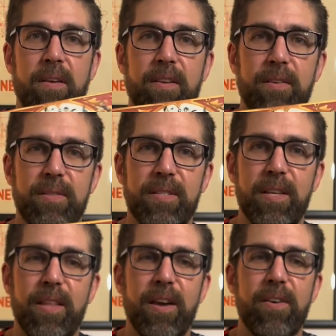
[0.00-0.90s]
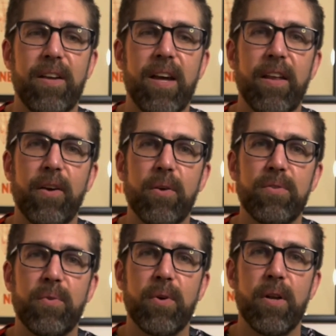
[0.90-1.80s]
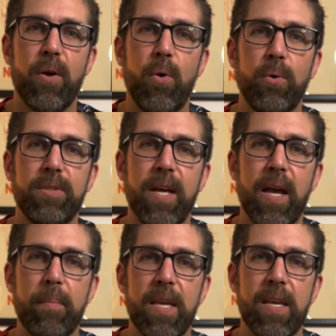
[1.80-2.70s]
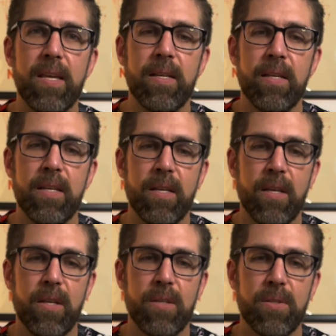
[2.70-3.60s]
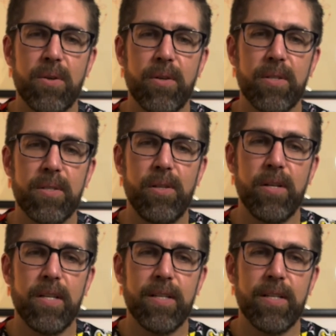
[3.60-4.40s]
can see there, it kind of goes for an old-timey circus look.